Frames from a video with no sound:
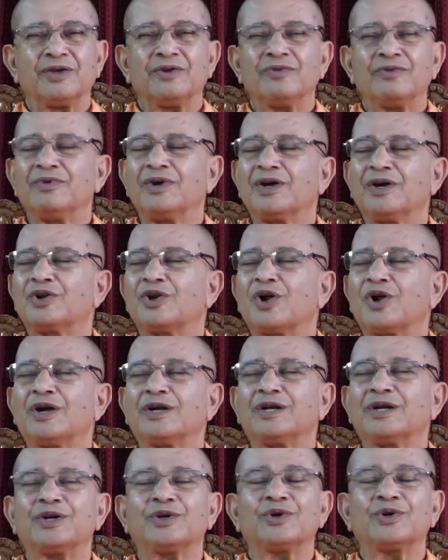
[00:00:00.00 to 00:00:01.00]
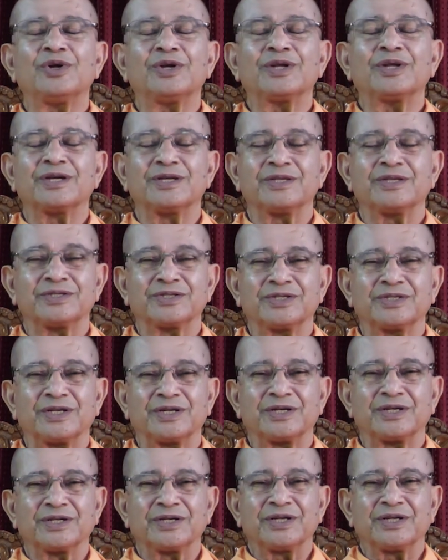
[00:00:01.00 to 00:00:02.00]
We are not at all concerned.
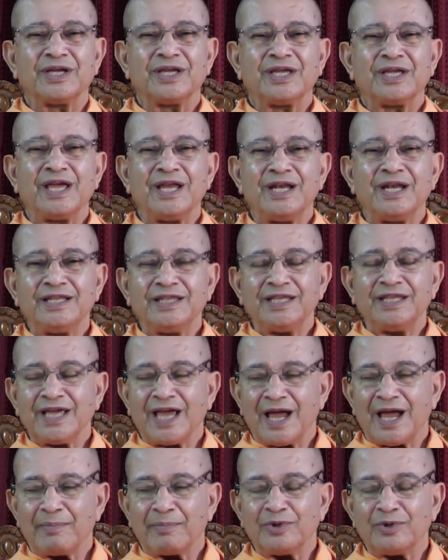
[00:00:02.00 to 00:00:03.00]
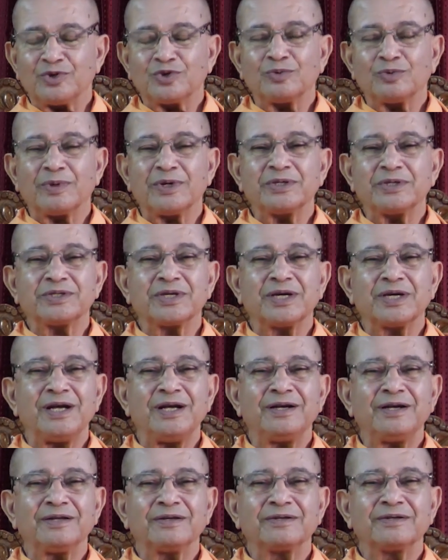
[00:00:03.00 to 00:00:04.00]
Anything happens to my child,